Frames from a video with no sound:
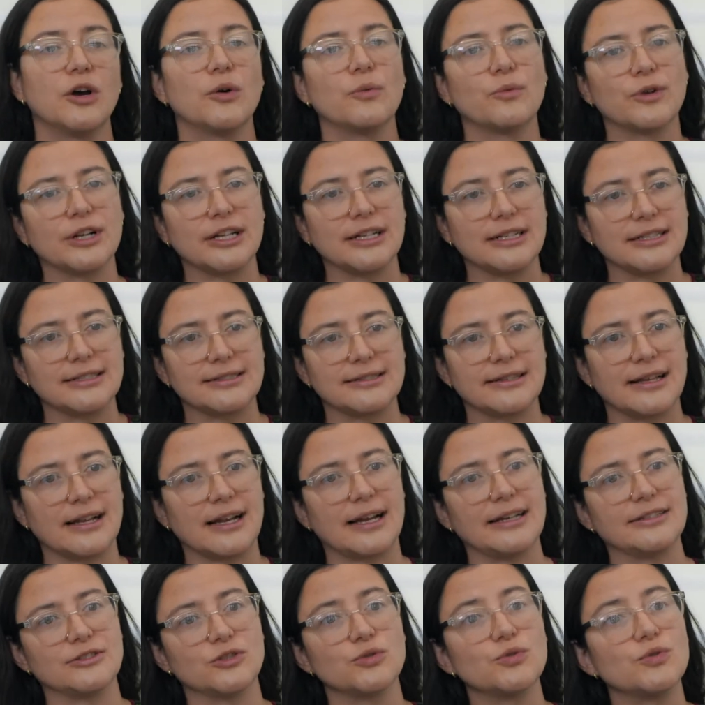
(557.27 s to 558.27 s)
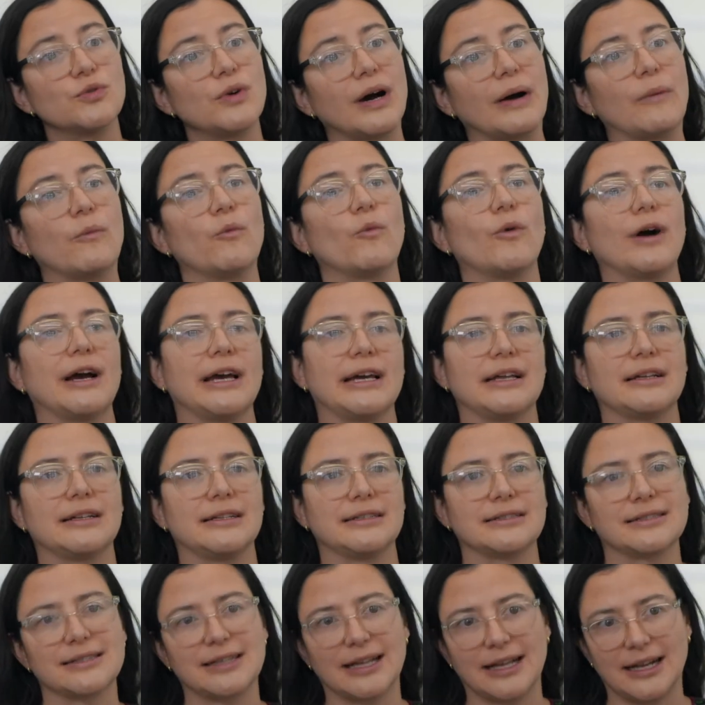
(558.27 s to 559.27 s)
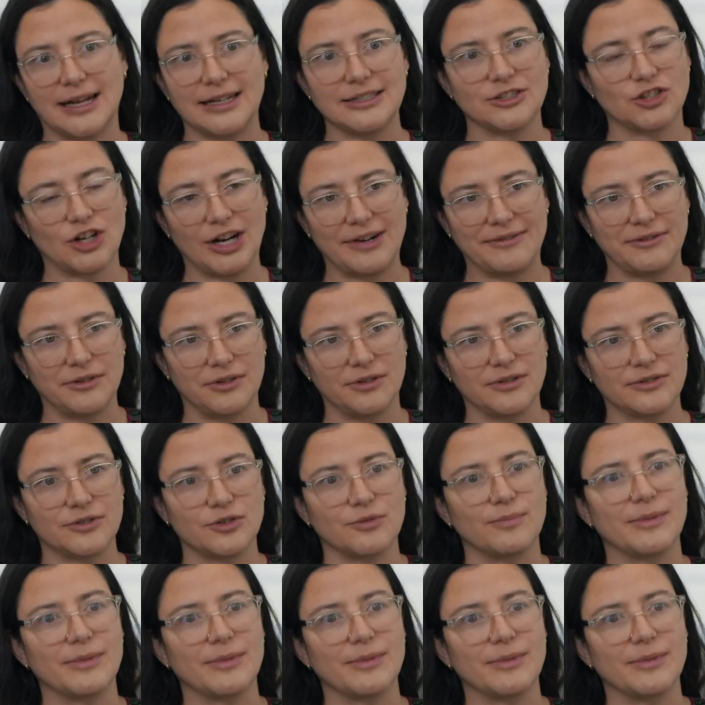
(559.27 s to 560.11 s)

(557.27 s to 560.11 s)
what it is that I do and why it is that I travel to